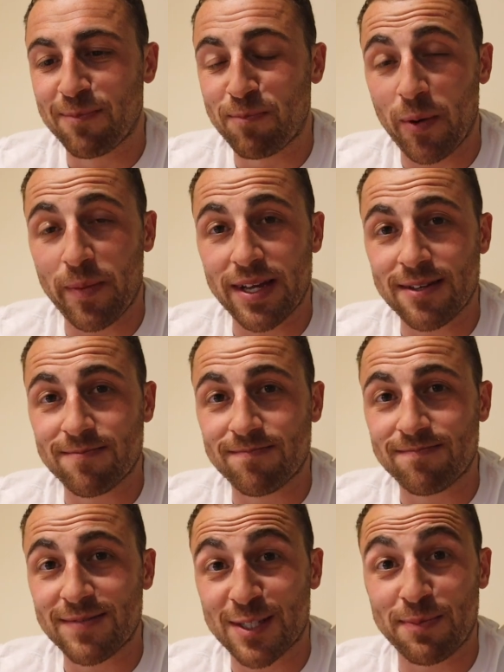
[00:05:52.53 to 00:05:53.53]
Bobby,
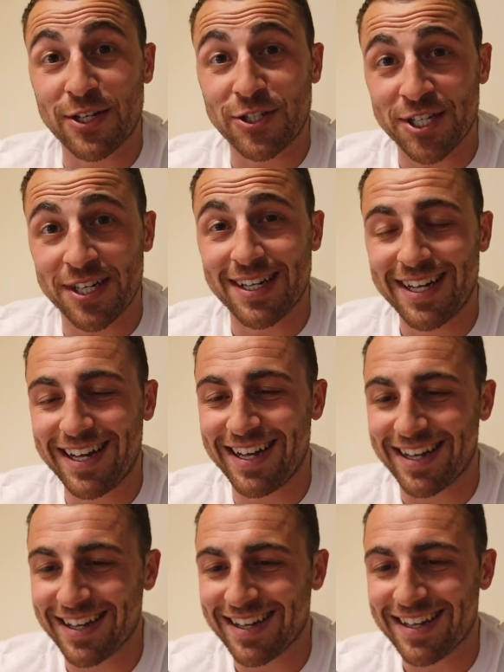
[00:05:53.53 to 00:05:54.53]
Smudger,
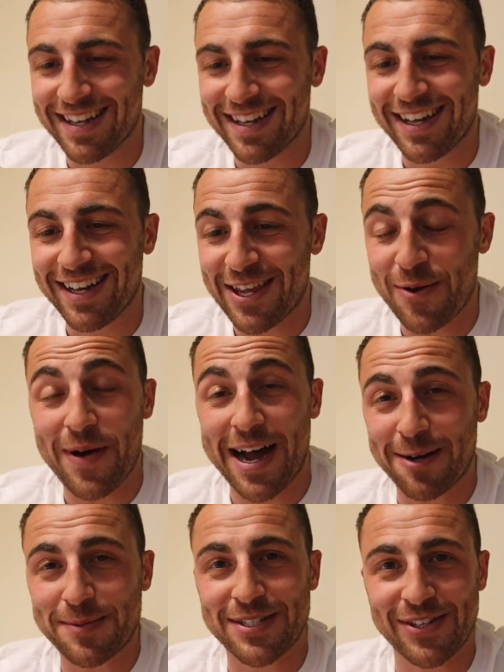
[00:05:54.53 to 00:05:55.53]
you
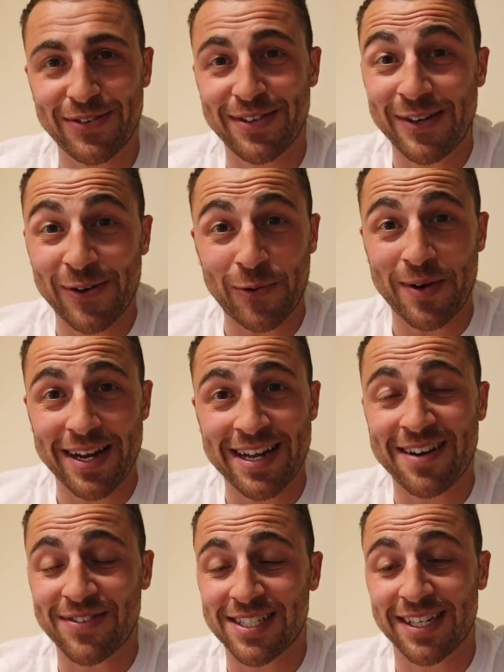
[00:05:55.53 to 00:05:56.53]
absolutely already
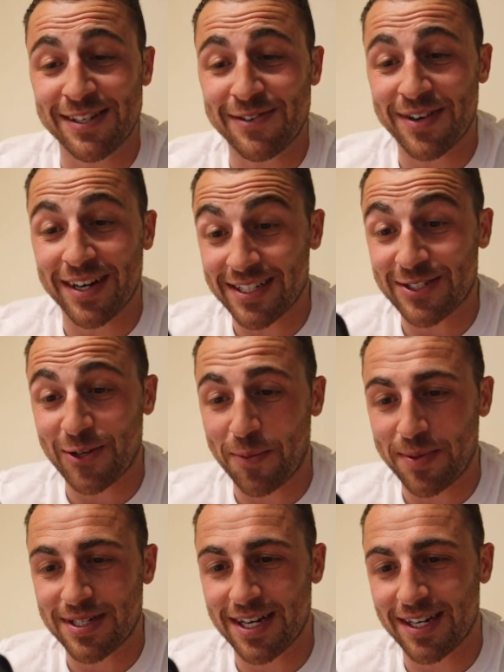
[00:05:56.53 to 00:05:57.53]
have a signet ring. Stop
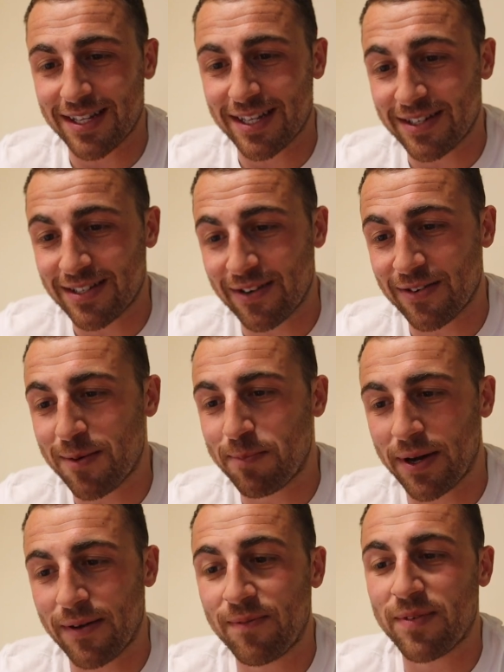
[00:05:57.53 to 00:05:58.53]
pretending that you don't,
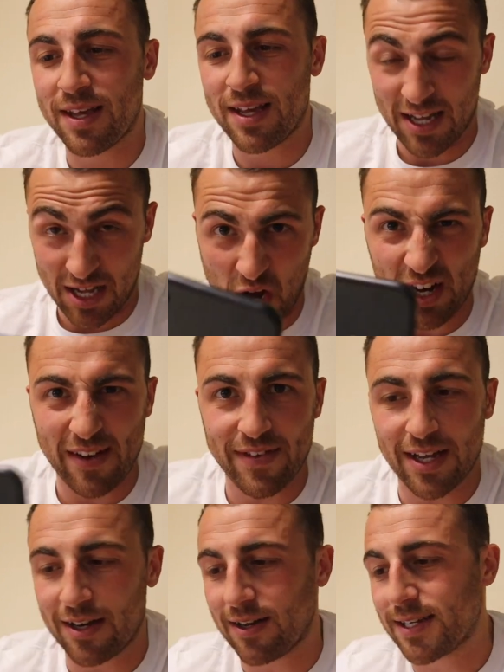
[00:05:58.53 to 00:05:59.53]
but I'll give
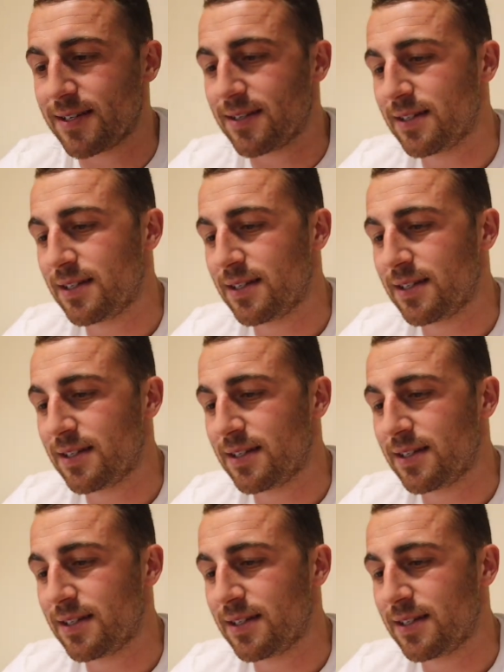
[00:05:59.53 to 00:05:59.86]
it a like.